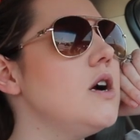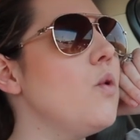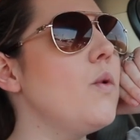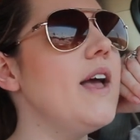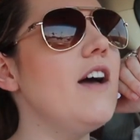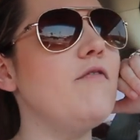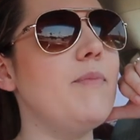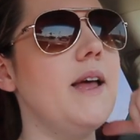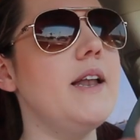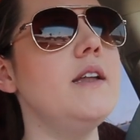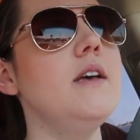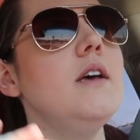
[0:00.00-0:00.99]
We have
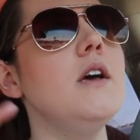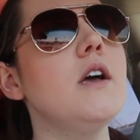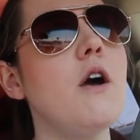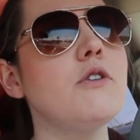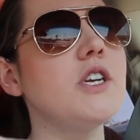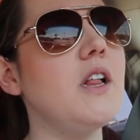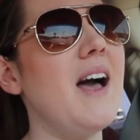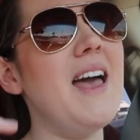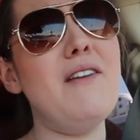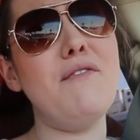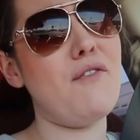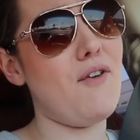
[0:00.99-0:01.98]
been coaching
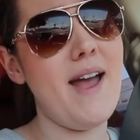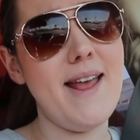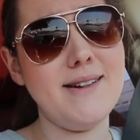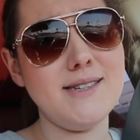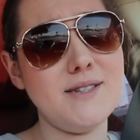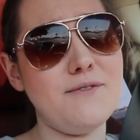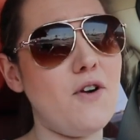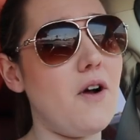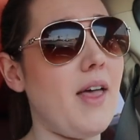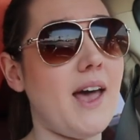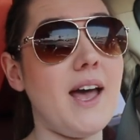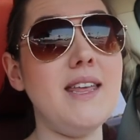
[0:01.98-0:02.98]
client and friends
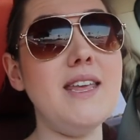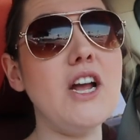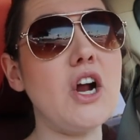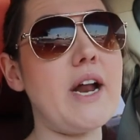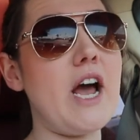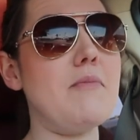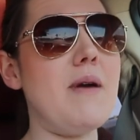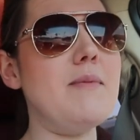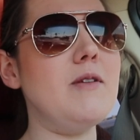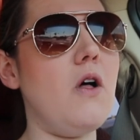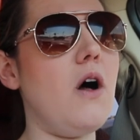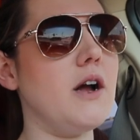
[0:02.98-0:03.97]
for like a year now,
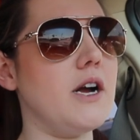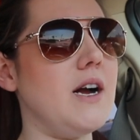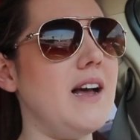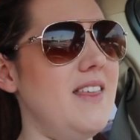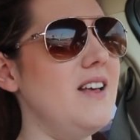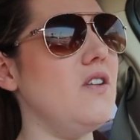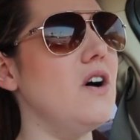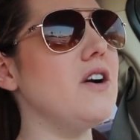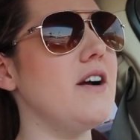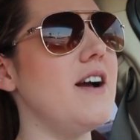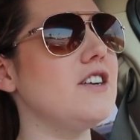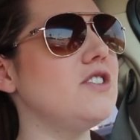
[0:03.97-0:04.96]
maybe longer. I think
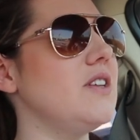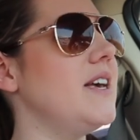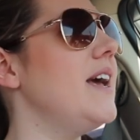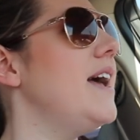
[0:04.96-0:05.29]
longer actually.